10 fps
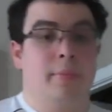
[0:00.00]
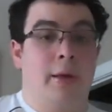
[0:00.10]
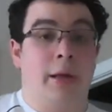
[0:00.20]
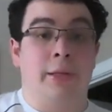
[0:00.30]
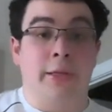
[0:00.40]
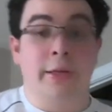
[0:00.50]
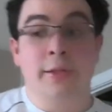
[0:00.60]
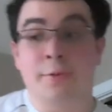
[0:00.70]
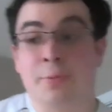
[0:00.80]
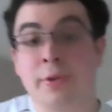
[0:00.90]
And
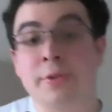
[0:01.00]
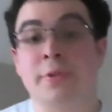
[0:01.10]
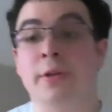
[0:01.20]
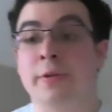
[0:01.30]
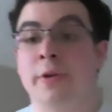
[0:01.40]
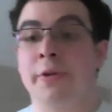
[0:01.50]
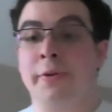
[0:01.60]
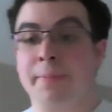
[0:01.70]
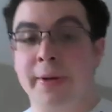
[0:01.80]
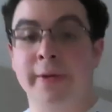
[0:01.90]
kids, please don't hurt
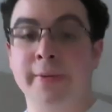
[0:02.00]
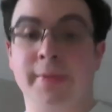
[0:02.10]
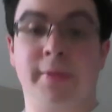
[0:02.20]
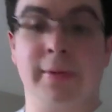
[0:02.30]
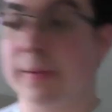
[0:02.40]
your parents.